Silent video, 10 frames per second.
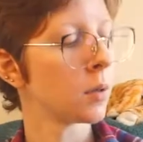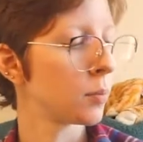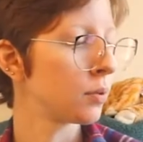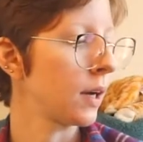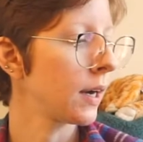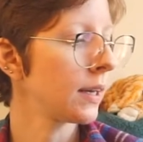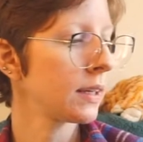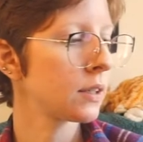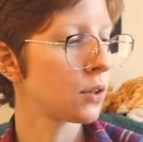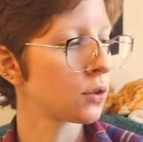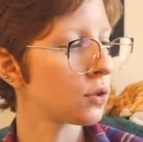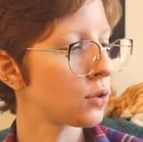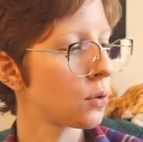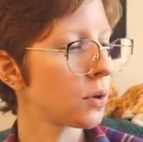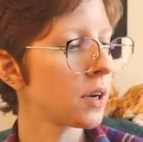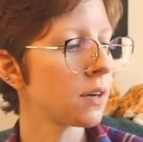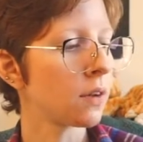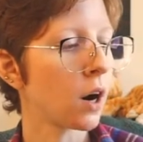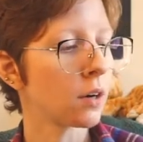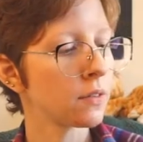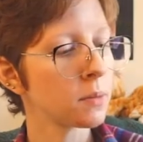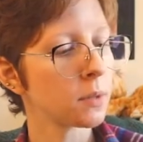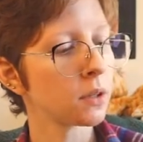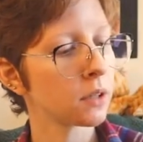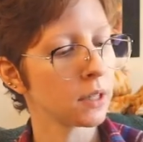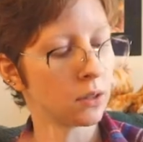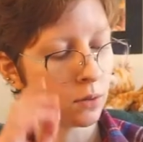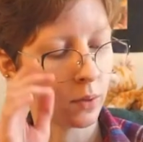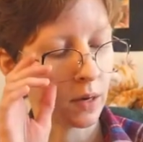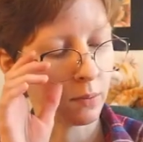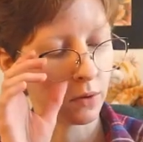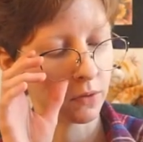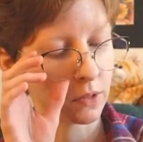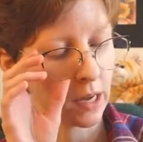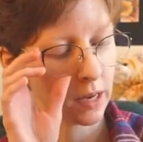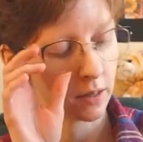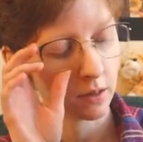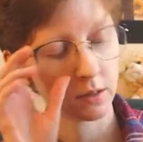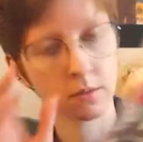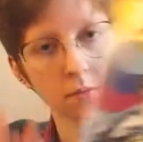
Pride, the Story of Harvey Milk and the Rainbow Flag.